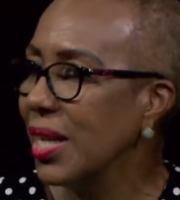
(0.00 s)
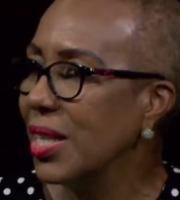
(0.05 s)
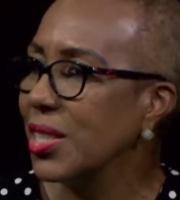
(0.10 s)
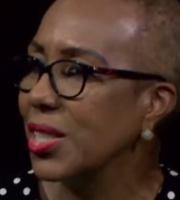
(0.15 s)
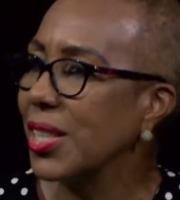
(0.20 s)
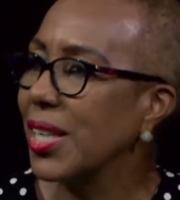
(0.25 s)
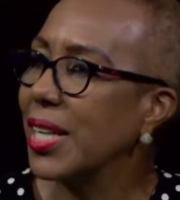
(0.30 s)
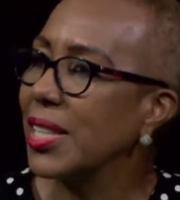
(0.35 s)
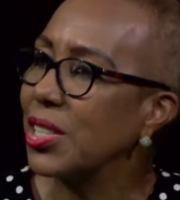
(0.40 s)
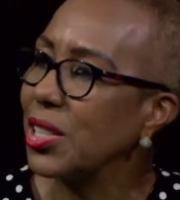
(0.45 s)
to
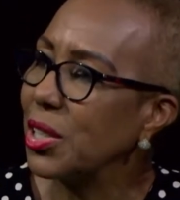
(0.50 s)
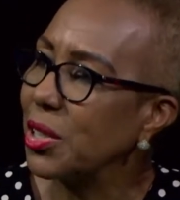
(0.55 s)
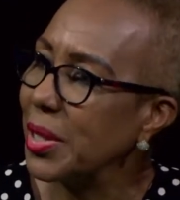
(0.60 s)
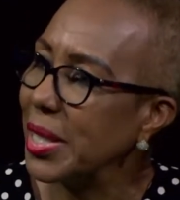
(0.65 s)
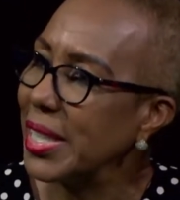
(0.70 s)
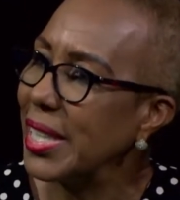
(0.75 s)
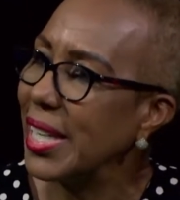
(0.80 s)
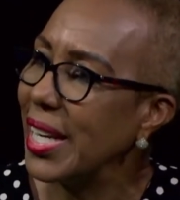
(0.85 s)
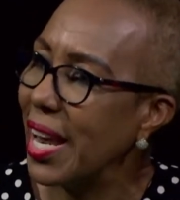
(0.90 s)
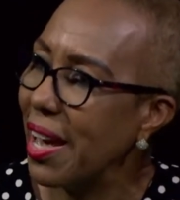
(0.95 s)
get to
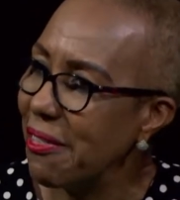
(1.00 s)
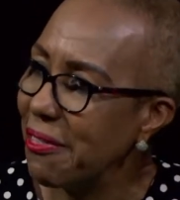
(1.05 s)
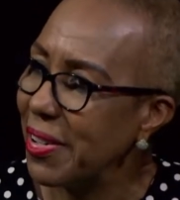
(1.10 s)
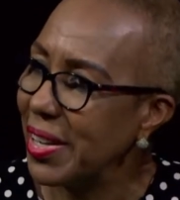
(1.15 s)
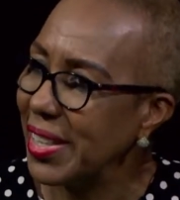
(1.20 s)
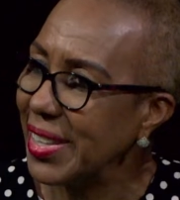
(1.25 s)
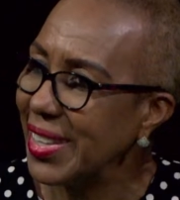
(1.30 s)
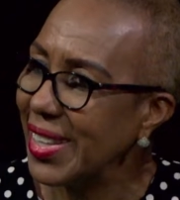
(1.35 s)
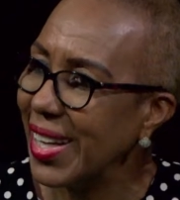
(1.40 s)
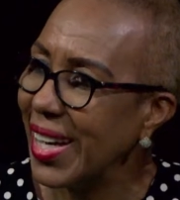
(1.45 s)
grade
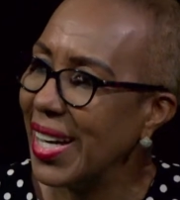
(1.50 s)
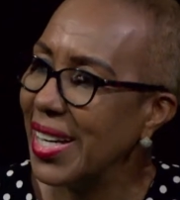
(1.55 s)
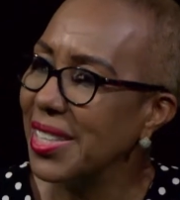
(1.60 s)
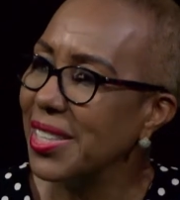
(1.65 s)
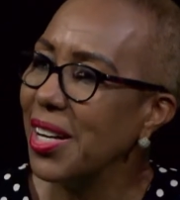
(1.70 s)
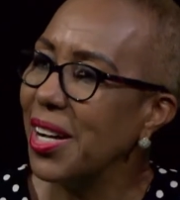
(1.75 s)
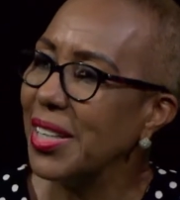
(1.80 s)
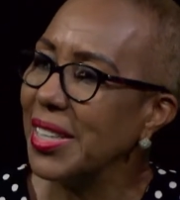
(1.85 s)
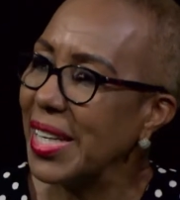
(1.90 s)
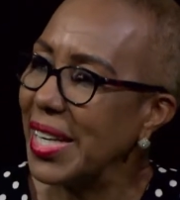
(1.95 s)
11 and
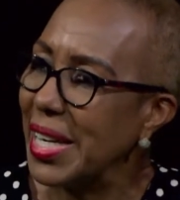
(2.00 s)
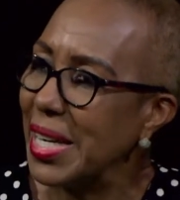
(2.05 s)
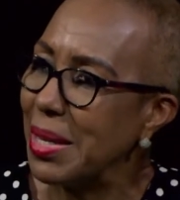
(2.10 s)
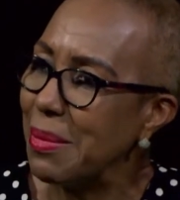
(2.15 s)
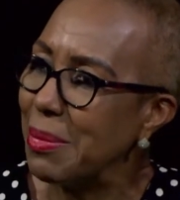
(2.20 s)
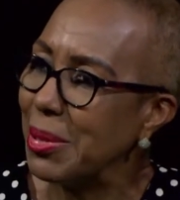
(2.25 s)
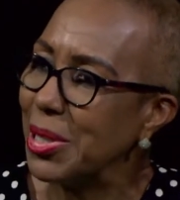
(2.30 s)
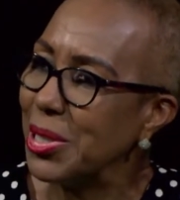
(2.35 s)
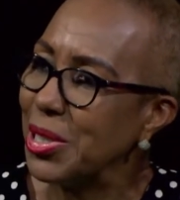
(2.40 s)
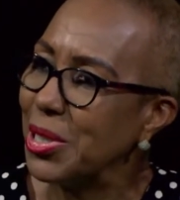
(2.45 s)
not
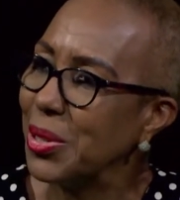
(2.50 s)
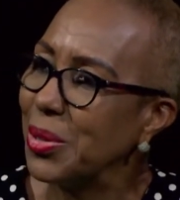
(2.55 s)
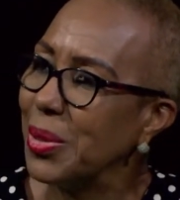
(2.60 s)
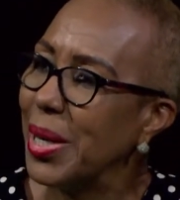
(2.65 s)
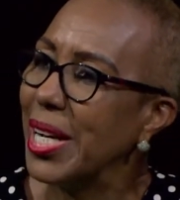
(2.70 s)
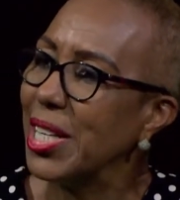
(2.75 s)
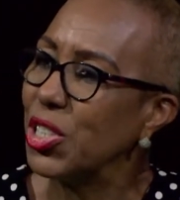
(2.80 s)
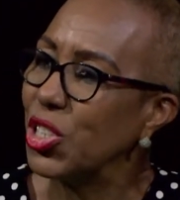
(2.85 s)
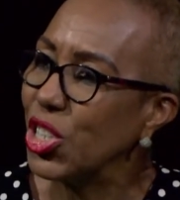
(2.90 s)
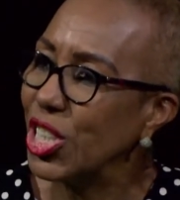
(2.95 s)
able to
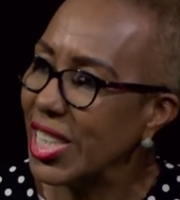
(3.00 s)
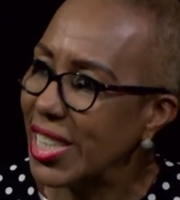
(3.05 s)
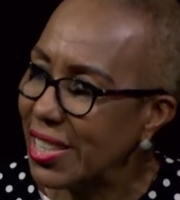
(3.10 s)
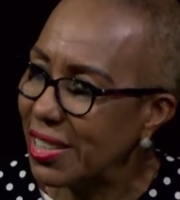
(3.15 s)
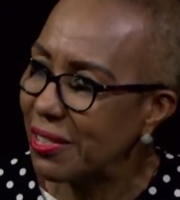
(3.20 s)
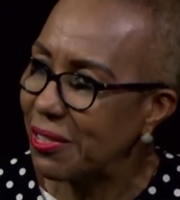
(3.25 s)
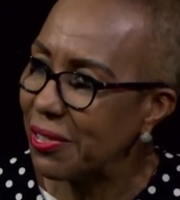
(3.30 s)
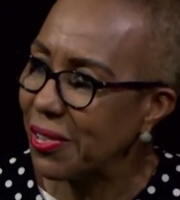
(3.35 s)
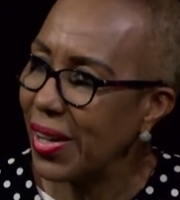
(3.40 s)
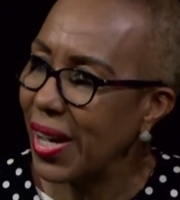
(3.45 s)
achieve